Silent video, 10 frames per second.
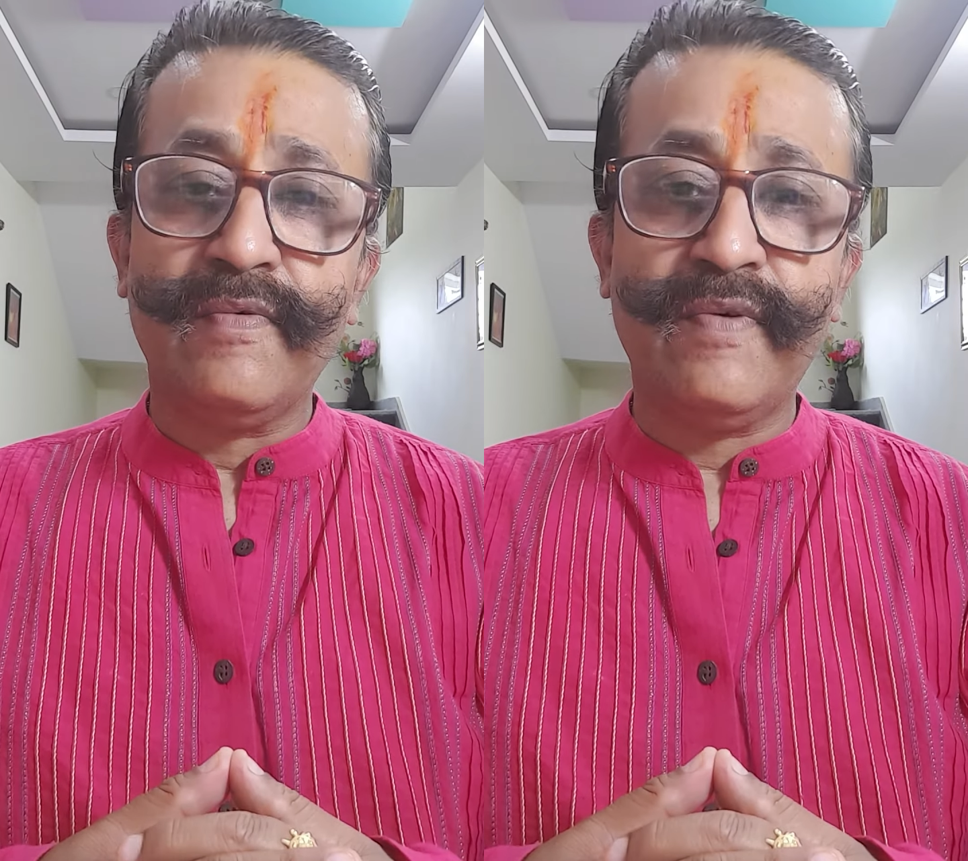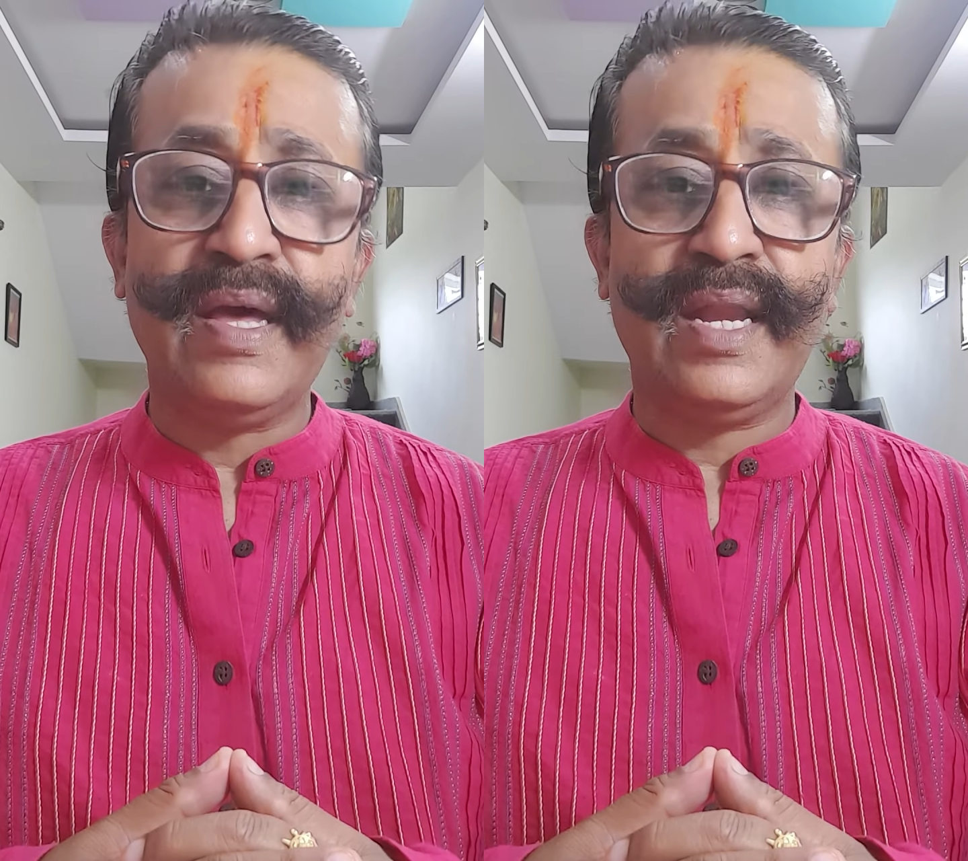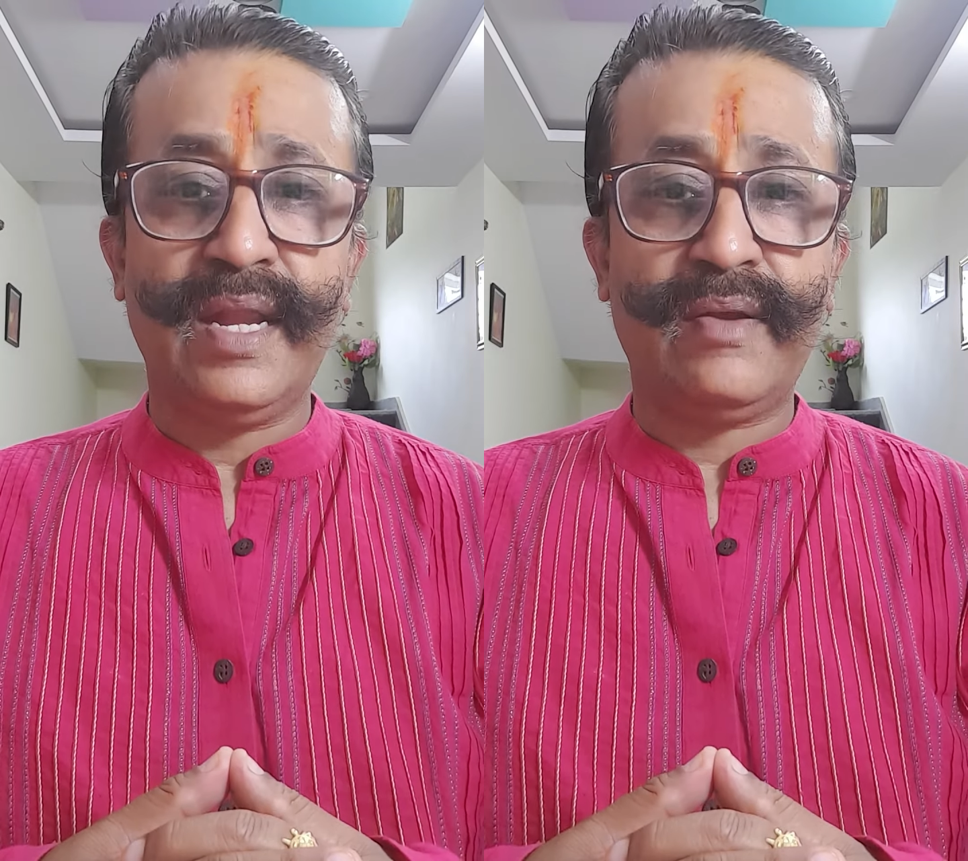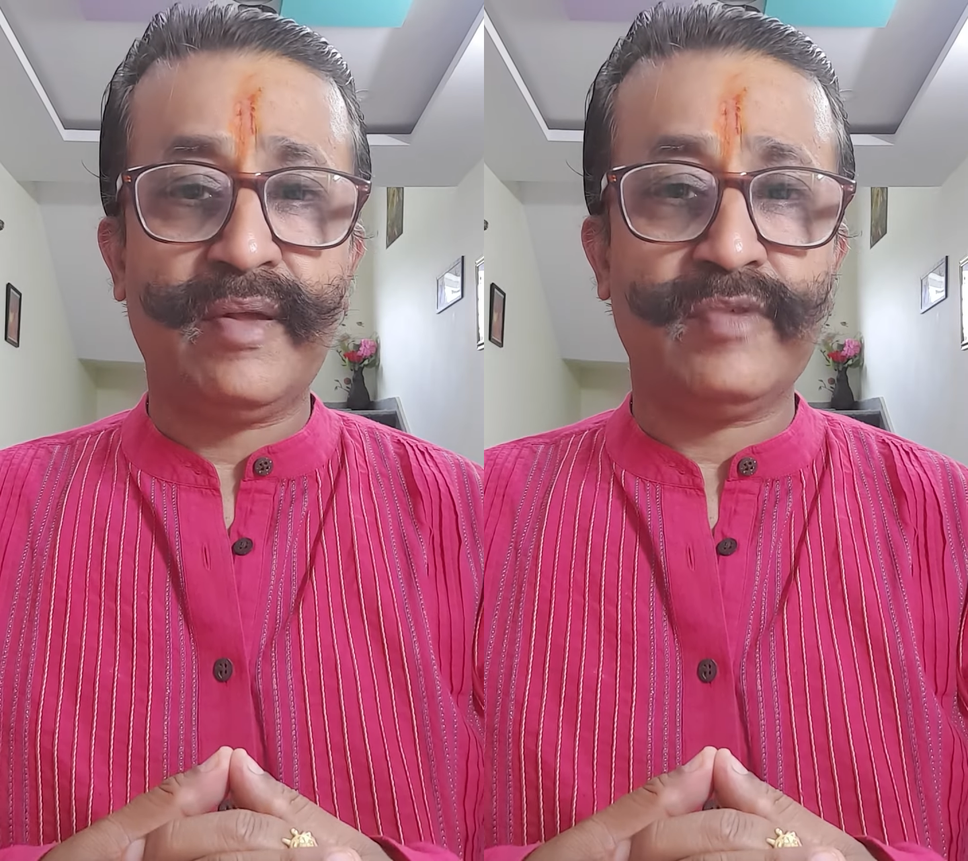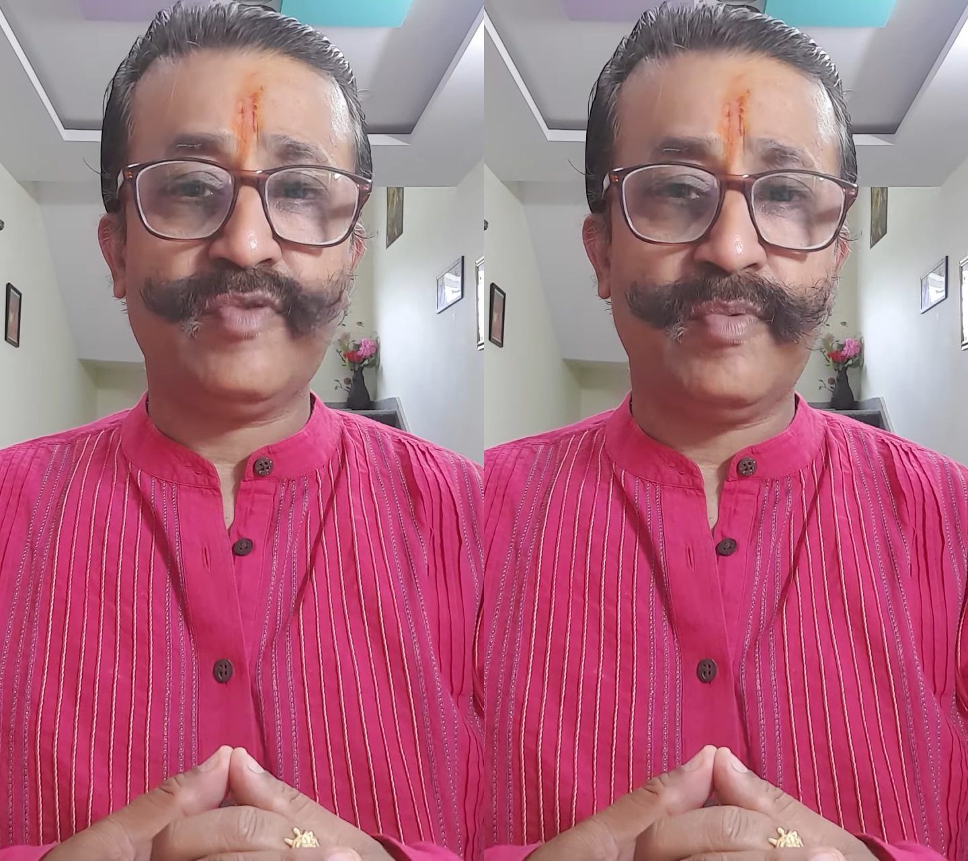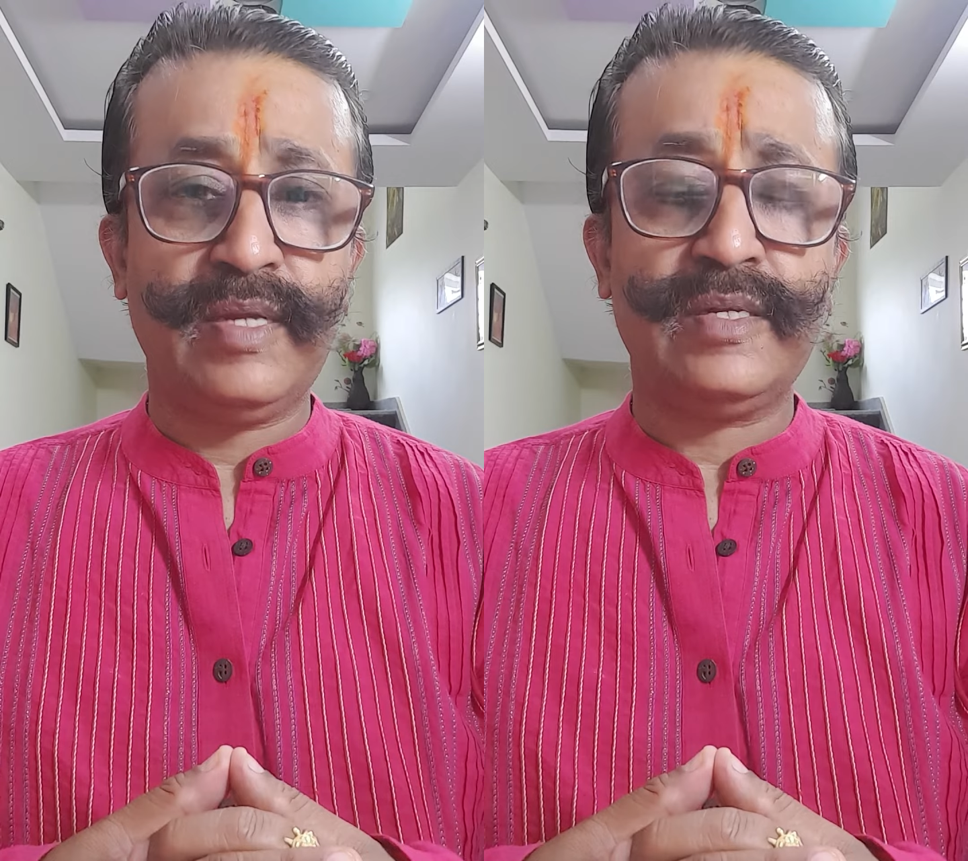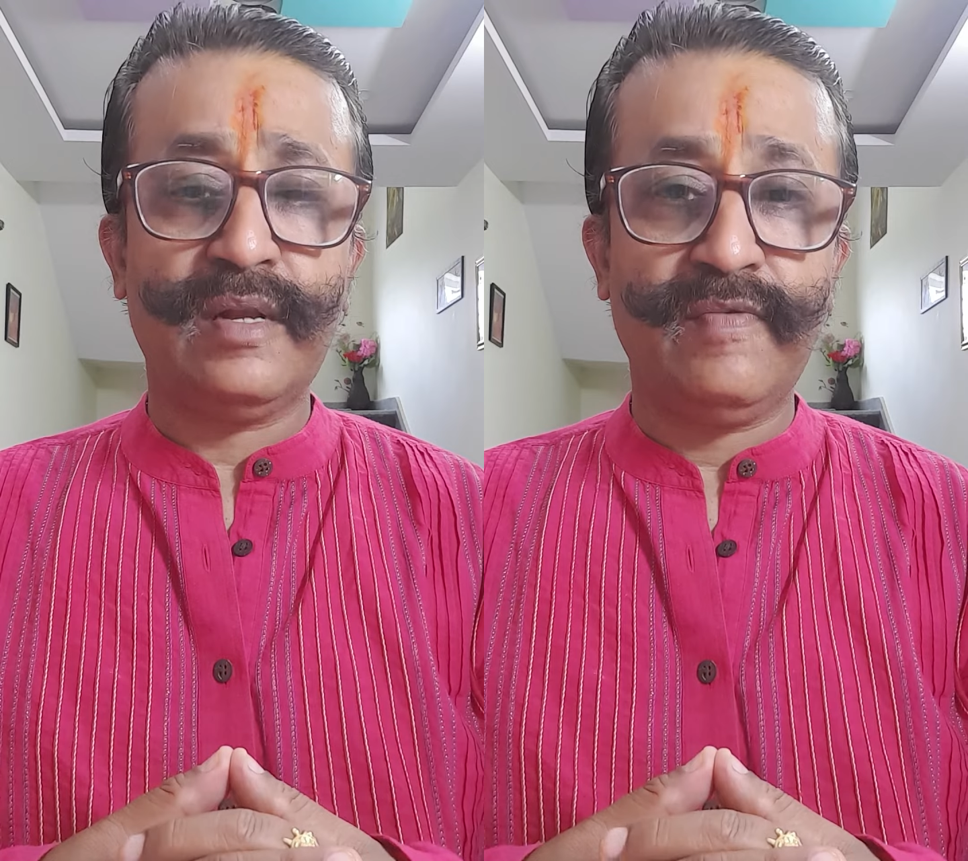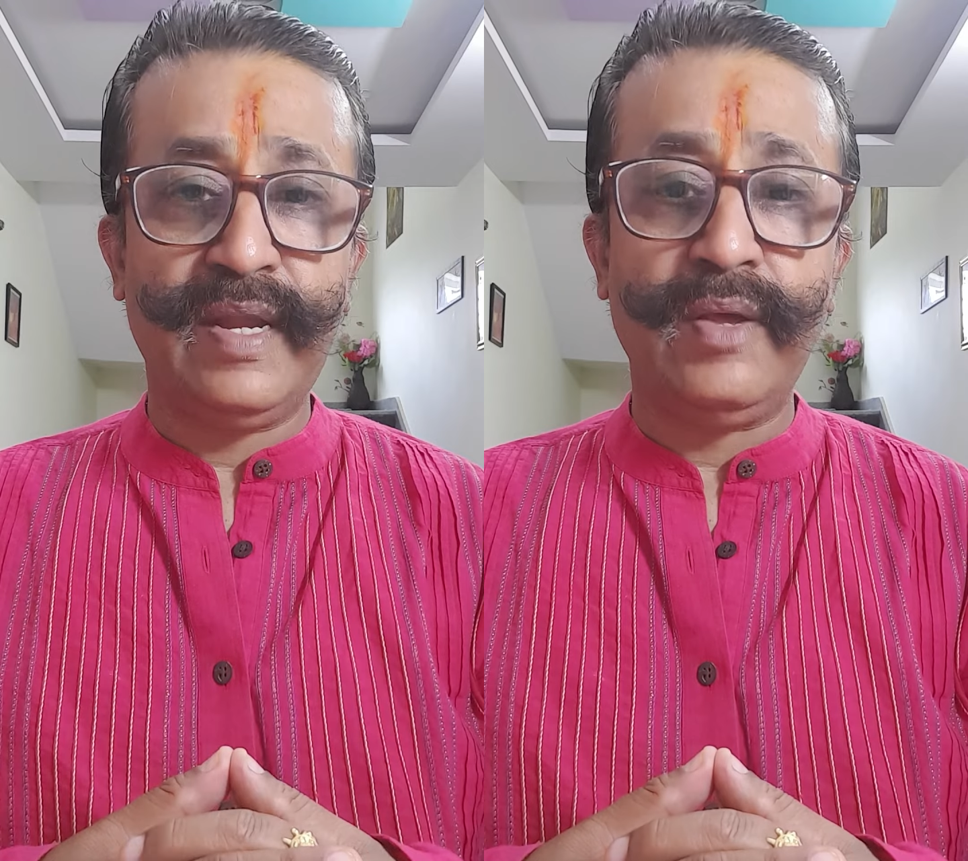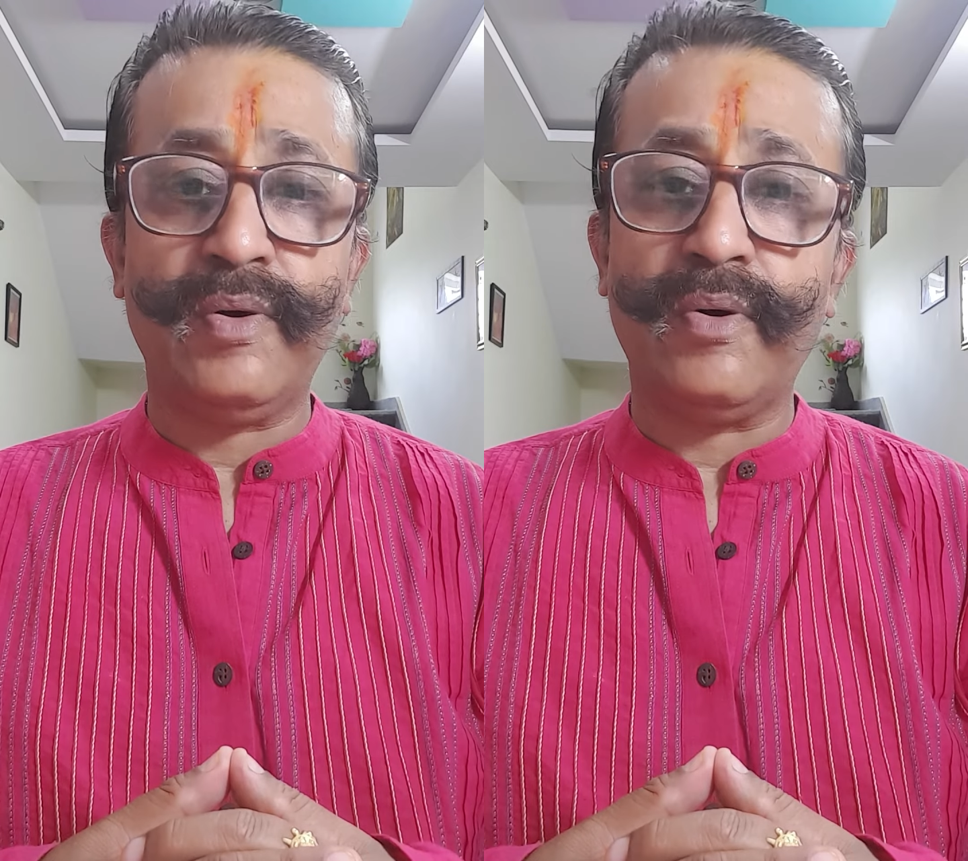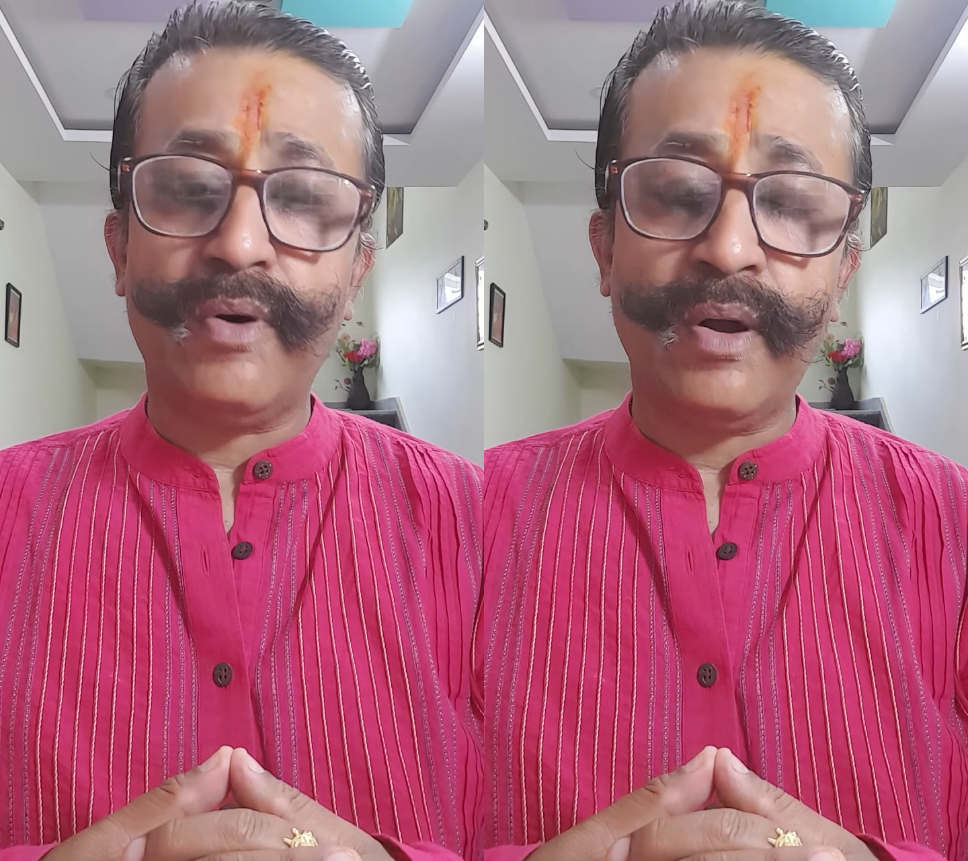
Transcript: very transformational video